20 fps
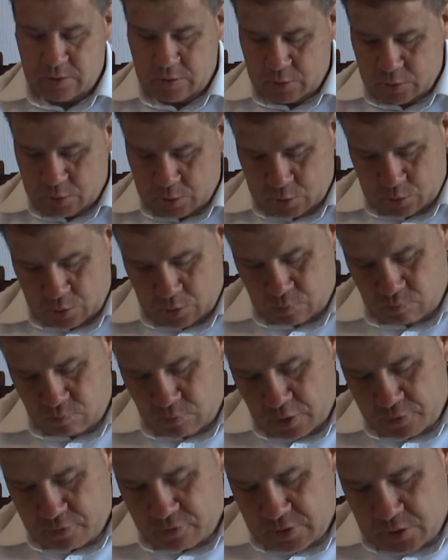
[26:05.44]
So
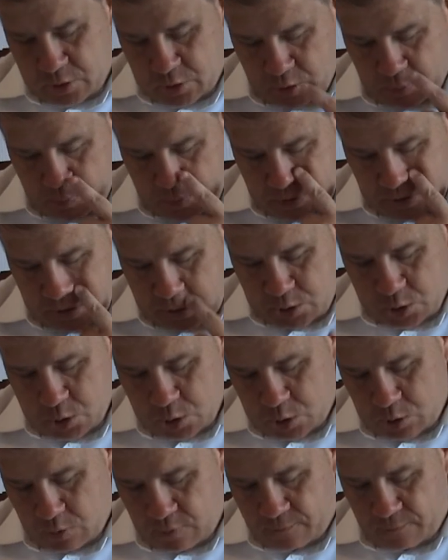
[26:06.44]
moderate interpretation,
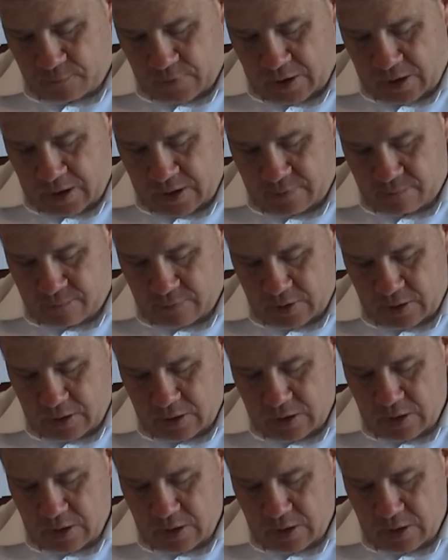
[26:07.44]
Surah 5,